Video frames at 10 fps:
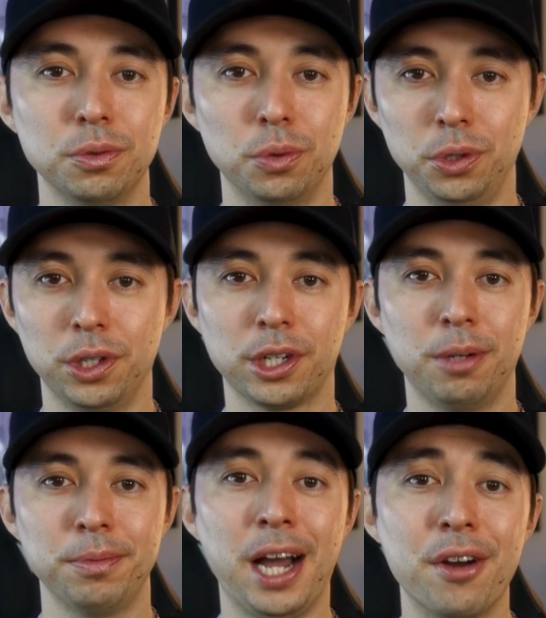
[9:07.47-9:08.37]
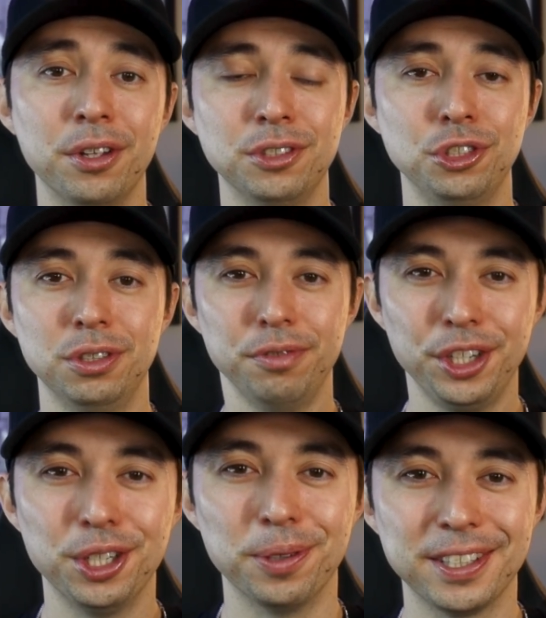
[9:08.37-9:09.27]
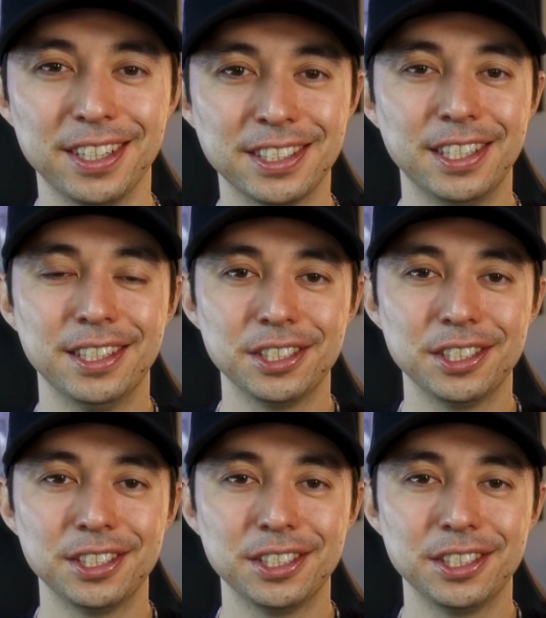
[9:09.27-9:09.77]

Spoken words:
You want to come down and shoot a video with us?